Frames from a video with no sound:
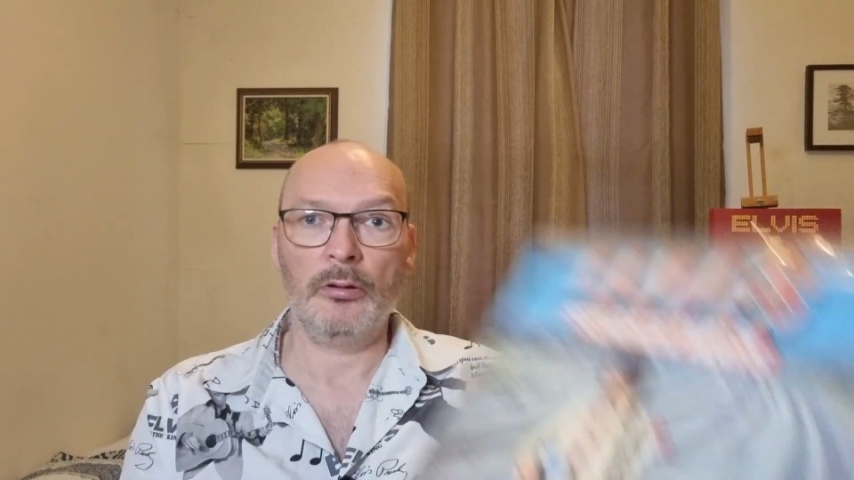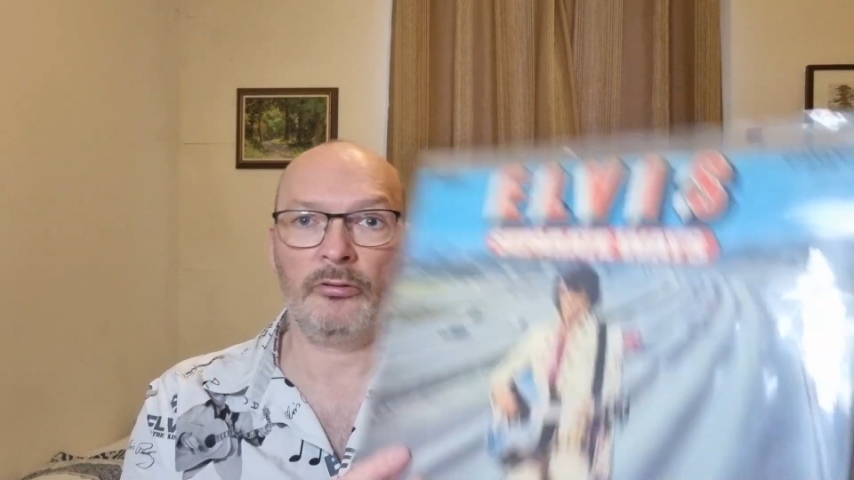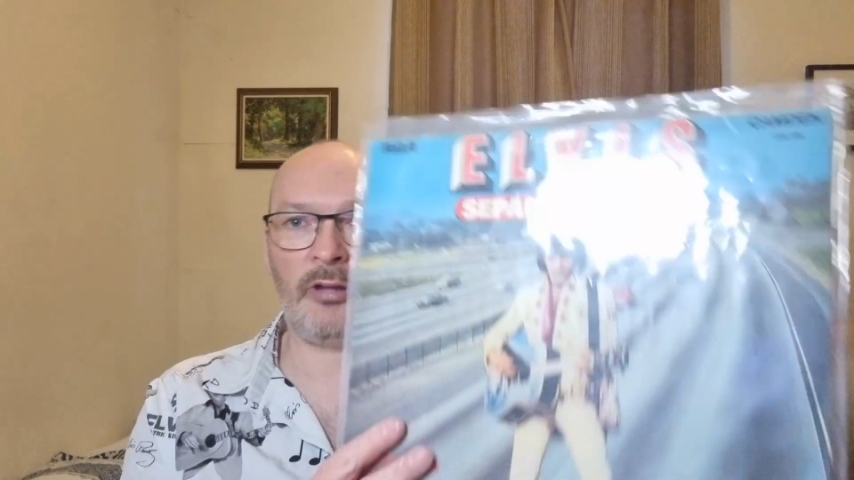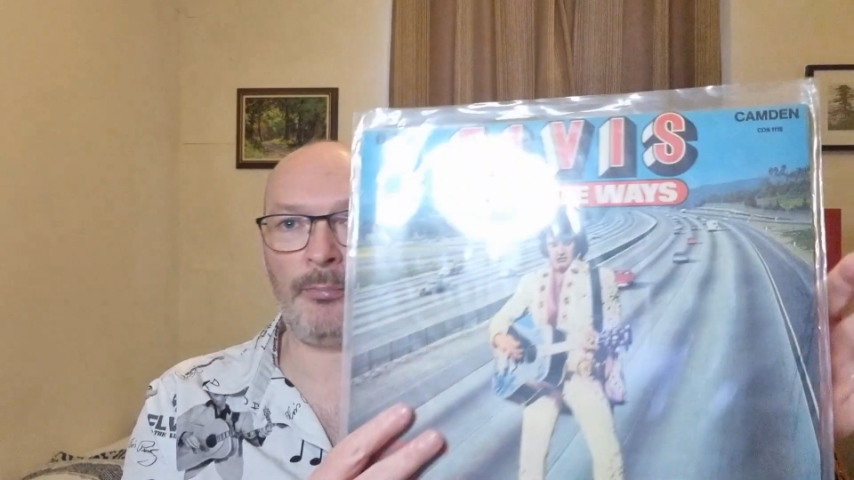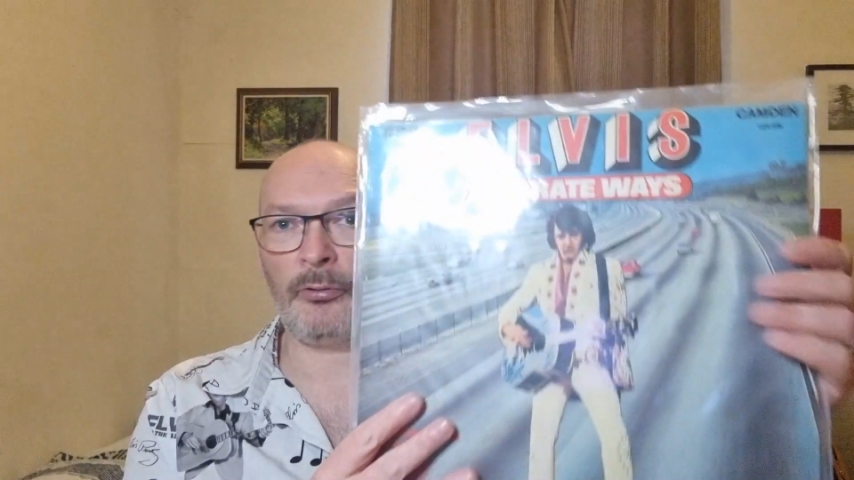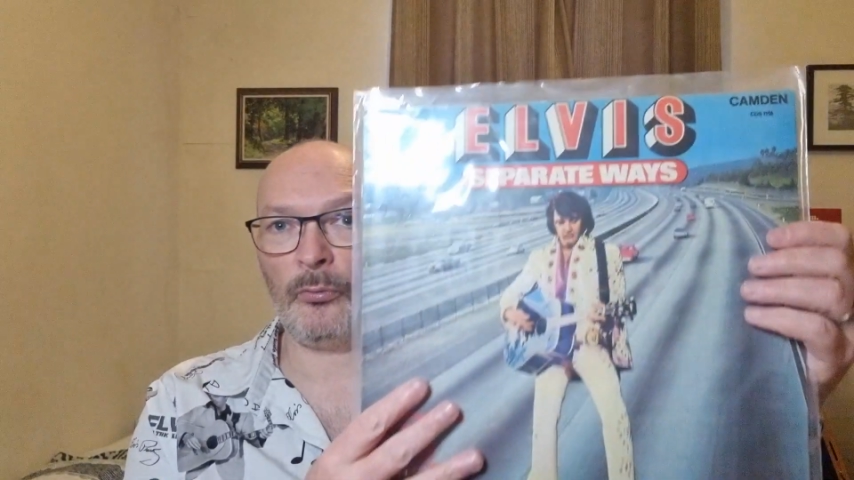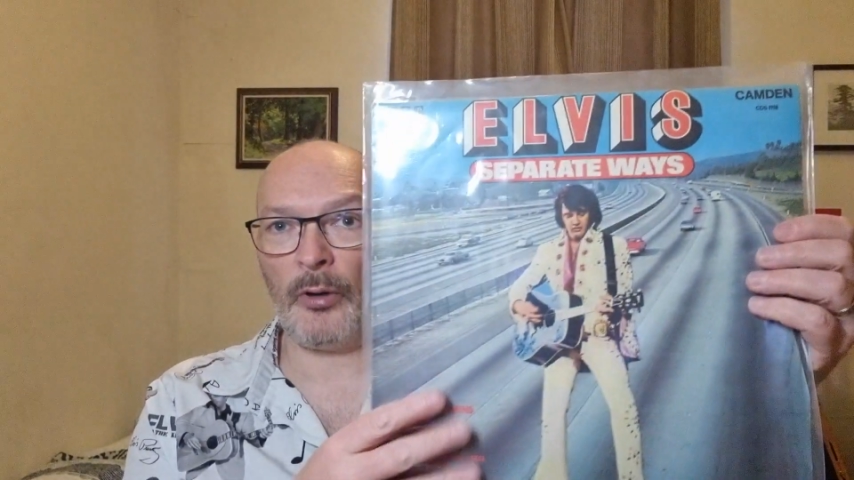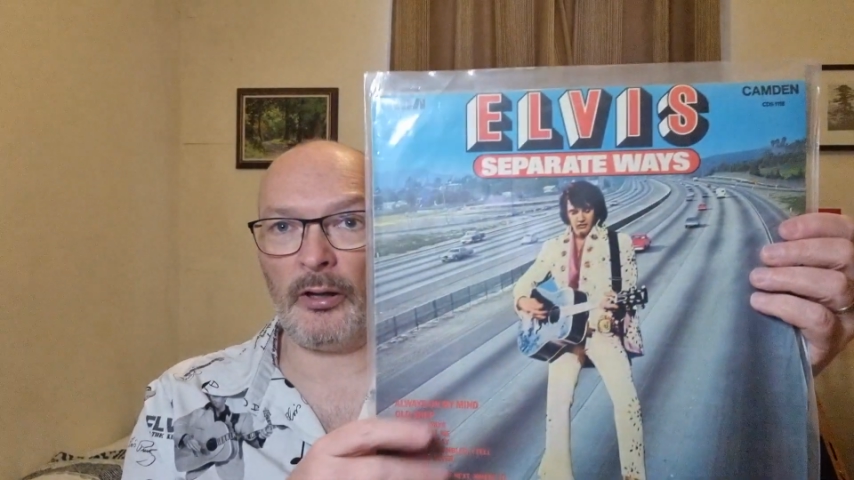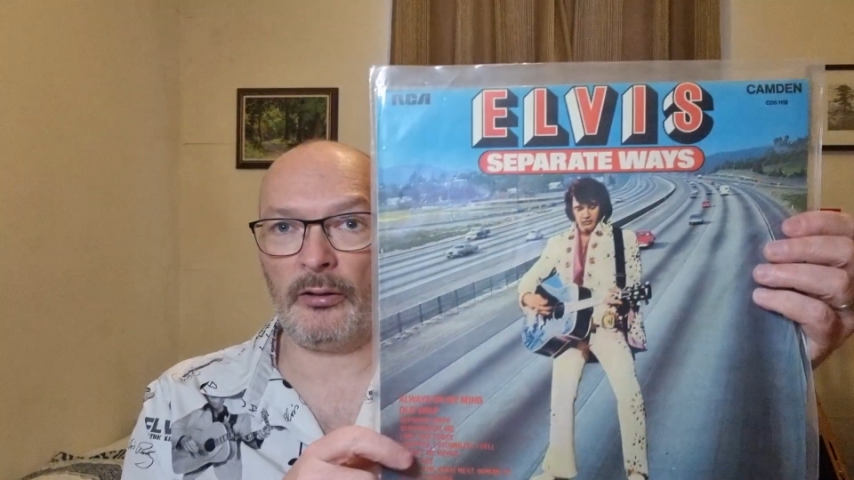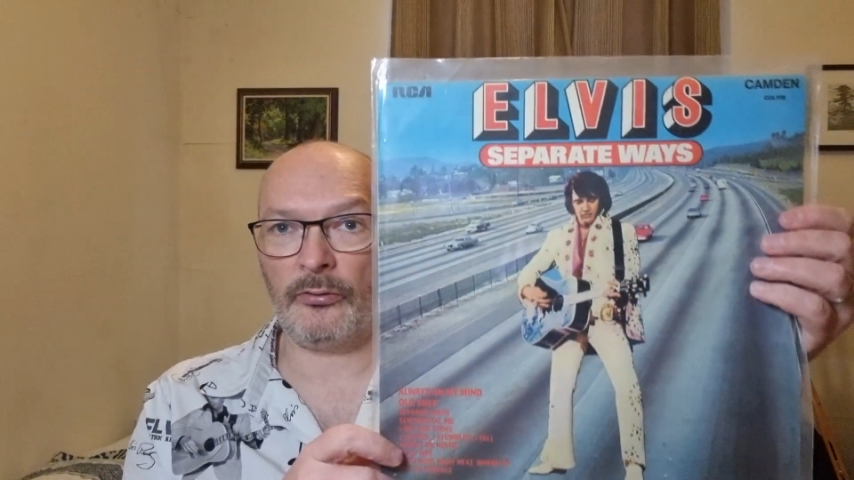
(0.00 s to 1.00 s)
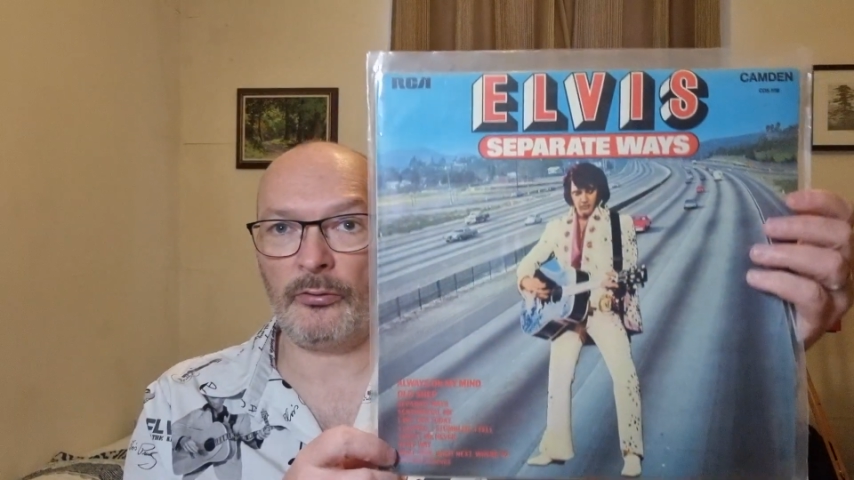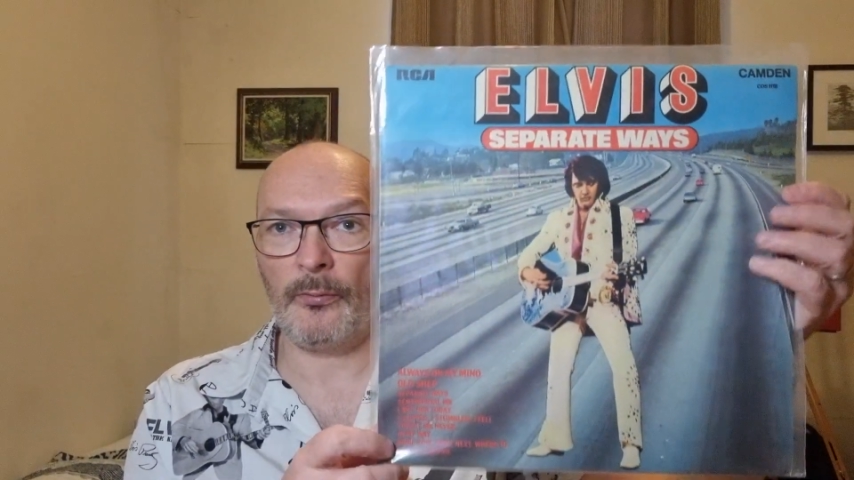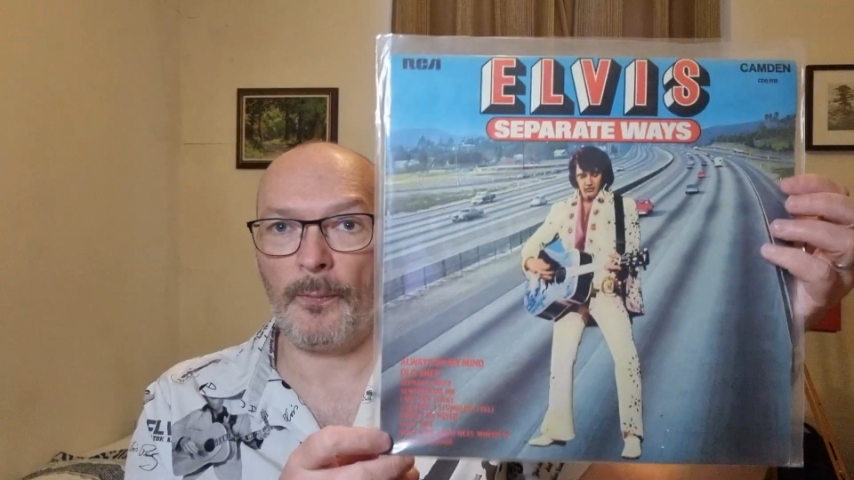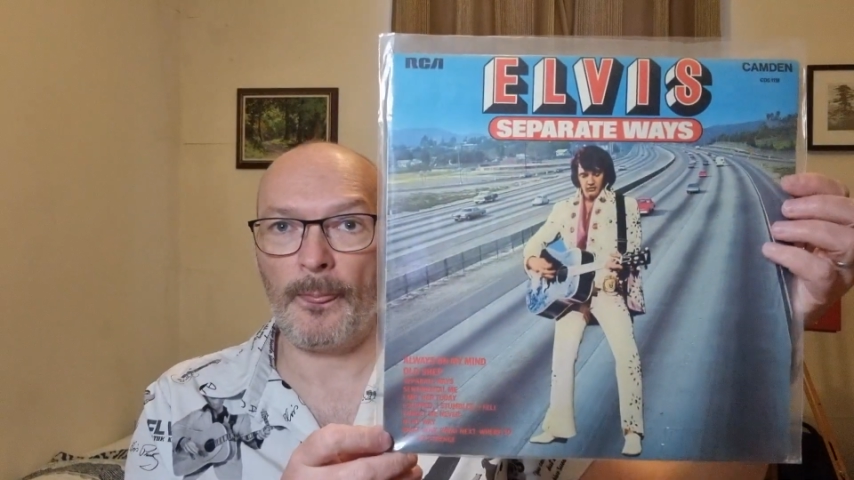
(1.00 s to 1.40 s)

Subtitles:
Separate Ways.